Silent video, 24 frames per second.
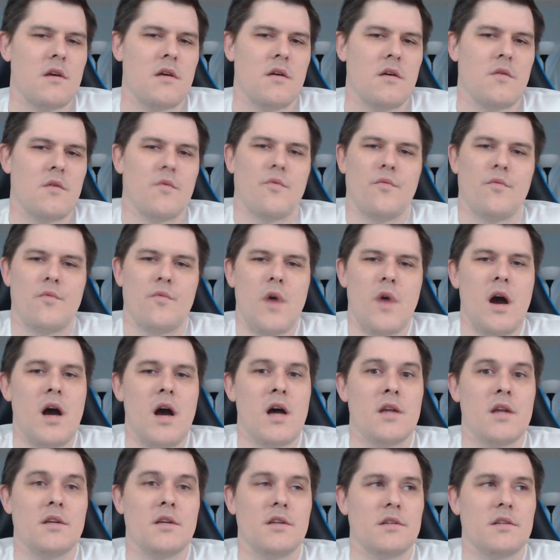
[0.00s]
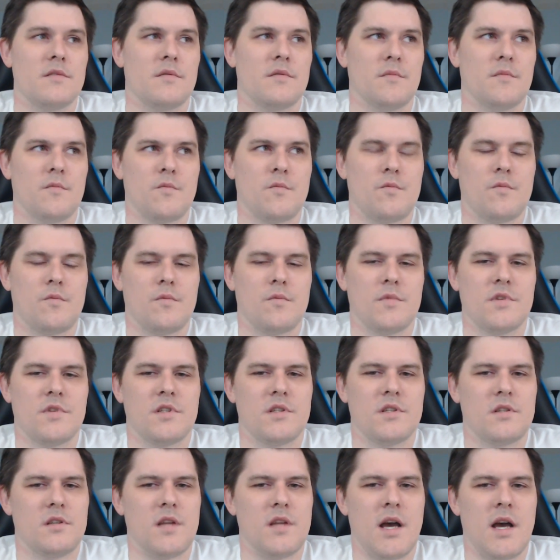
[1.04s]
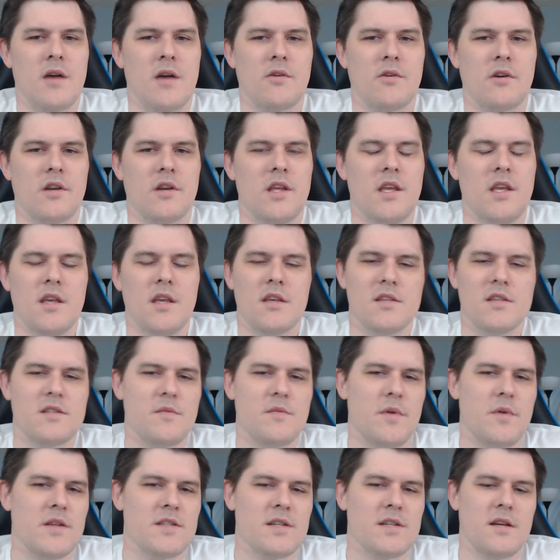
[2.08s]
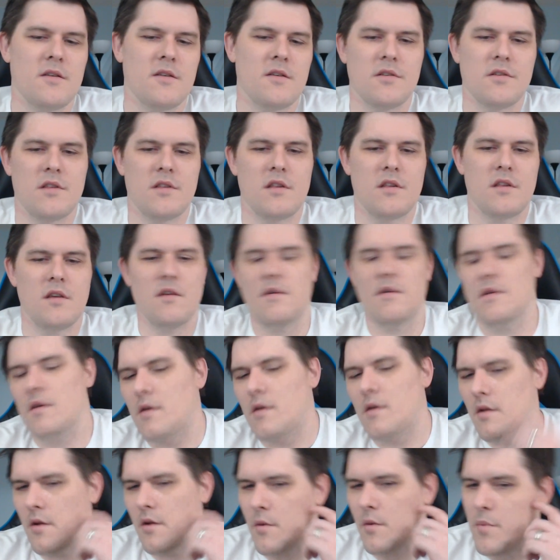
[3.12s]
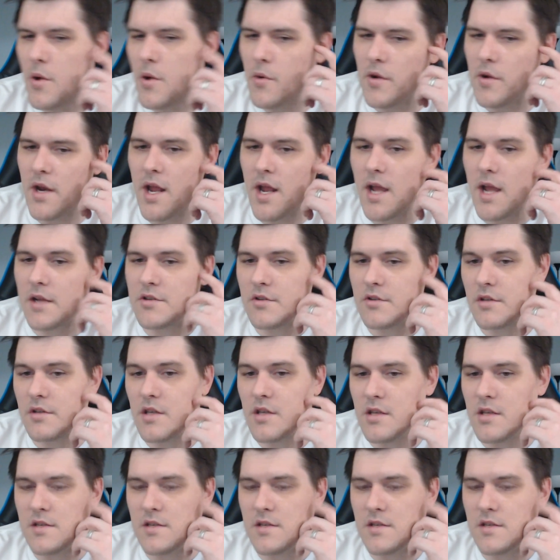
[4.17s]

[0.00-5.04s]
Ron... how good he is depends on how good your opponent actually is.